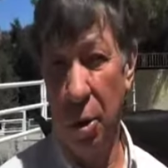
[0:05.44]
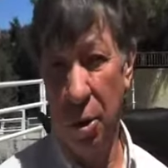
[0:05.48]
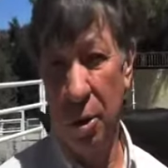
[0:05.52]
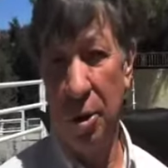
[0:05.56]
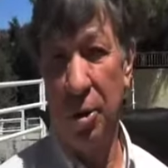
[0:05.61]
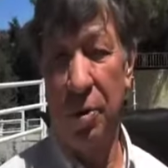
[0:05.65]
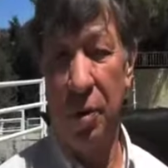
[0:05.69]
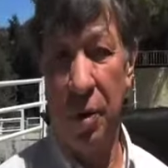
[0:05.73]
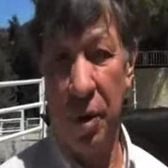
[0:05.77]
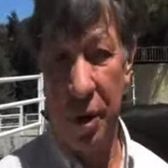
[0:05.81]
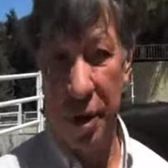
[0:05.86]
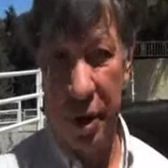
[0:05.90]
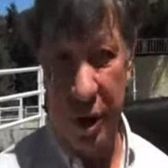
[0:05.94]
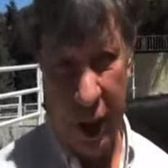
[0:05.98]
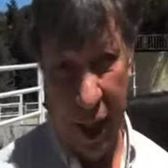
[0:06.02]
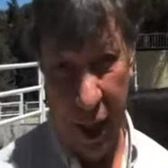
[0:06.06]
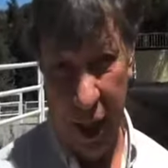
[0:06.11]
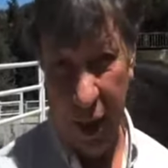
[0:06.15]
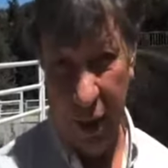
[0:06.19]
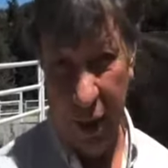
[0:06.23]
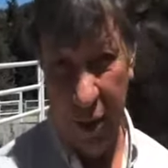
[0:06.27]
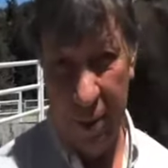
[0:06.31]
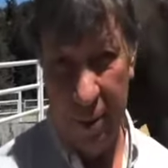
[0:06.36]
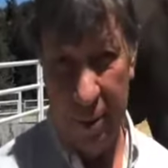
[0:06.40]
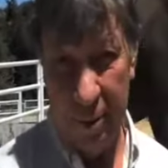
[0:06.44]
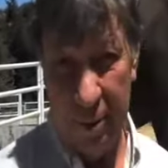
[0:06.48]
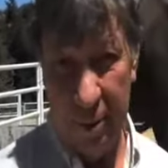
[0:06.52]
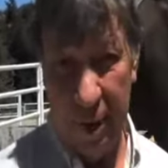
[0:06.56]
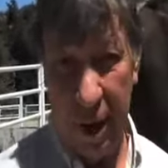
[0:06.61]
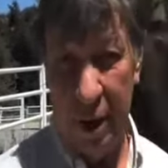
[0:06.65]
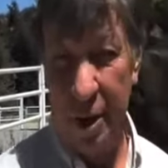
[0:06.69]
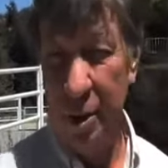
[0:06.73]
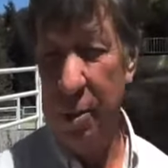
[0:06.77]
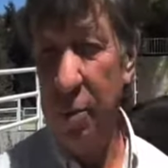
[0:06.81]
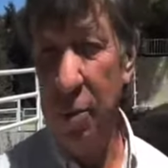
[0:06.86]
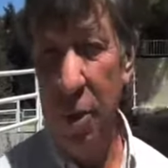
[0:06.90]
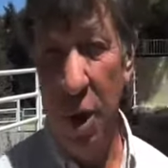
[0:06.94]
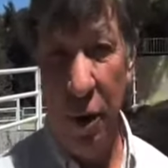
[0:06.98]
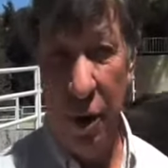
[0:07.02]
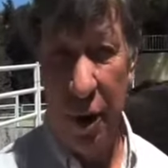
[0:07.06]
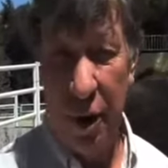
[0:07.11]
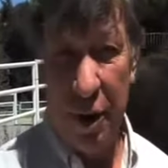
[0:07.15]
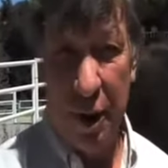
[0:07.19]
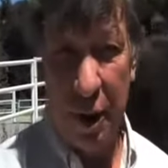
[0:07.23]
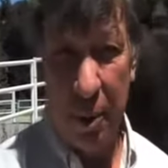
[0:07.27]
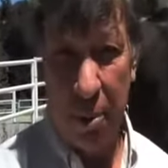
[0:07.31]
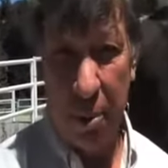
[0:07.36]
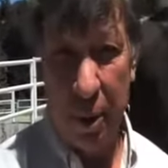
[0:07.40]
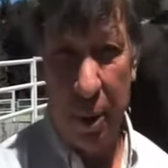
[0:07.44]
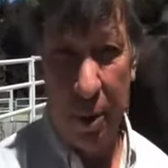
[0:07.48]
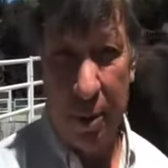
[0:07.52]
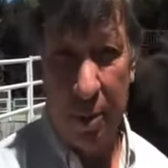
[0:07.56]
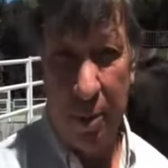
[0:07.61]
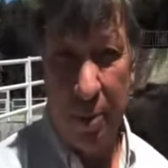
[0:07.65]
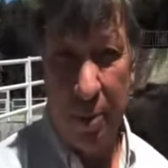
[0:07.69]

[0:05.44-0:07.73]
horse for a saddle. It's very simple.